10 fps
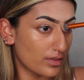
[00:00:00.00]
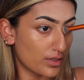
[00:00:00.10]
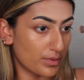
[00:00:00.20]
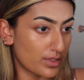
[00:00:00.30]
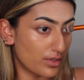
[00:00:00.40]

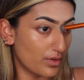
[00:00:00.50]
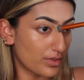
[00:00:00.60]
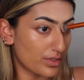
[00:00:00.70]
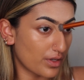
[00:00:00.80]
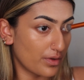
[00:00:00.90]
So it's
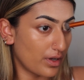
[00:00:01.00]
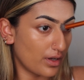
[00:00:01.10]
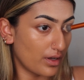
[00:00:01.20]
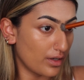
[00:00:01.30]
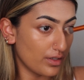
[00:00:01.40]
not so
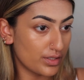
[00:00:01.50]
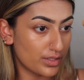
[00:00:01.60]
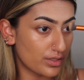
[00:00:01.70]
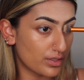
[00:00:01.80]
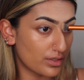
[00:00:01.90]

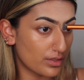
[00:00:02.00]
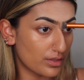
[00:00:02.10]
harsh.